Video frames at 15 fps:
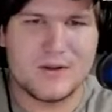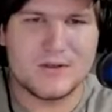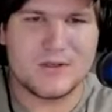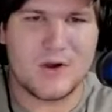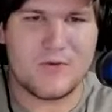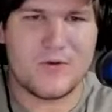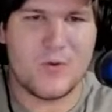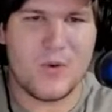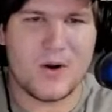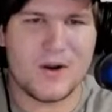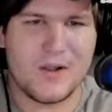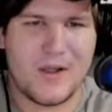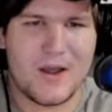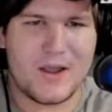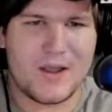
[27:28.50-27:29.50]
So, if you want
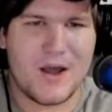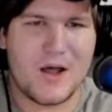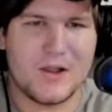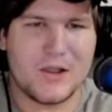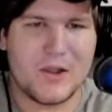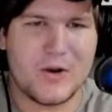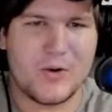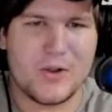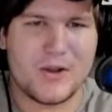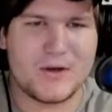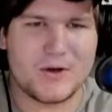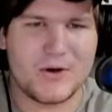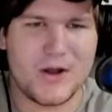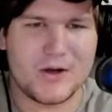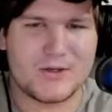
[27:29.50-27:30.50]
to like a little
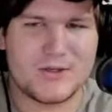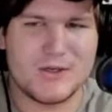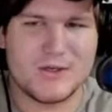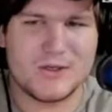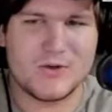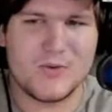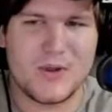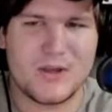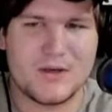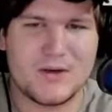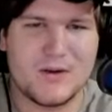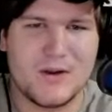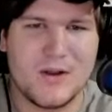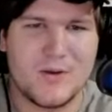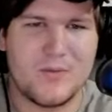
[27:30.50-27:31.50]
introduction to it
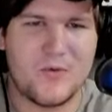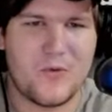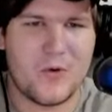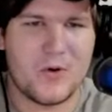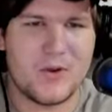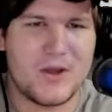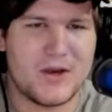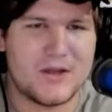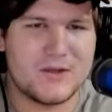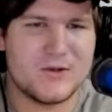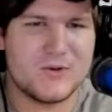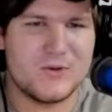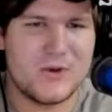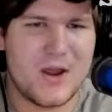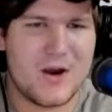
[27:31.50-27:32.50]
before you get
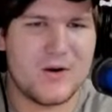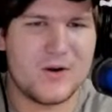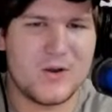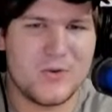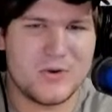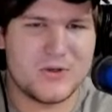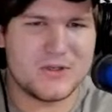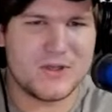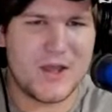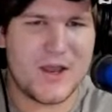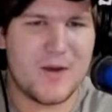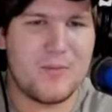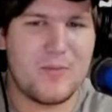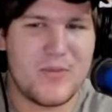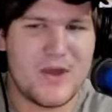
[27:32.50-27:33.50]
into Garrigou, which is
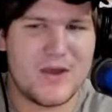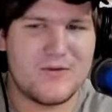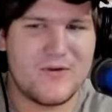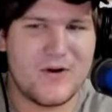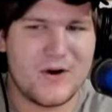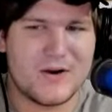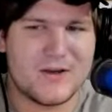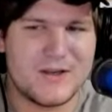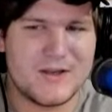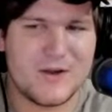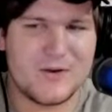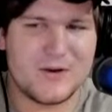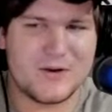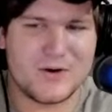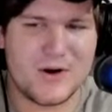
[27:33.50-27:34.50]
like a big, very
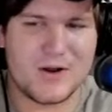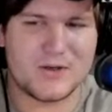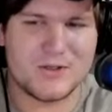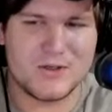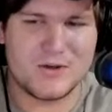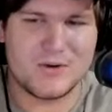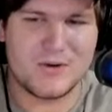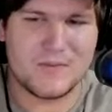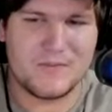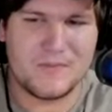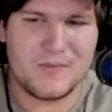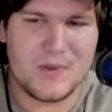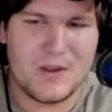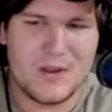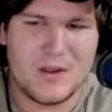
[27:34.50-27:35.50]
detailed introduction to it,
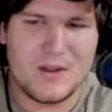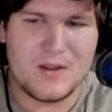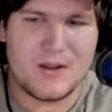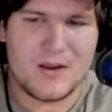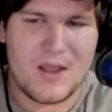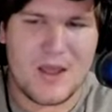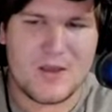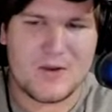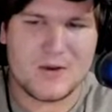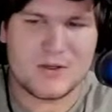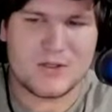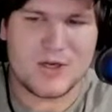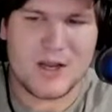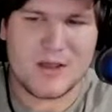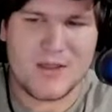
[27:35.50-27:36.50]
then yeah, you can
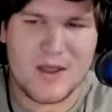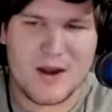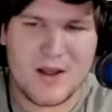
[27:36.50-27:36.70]
check that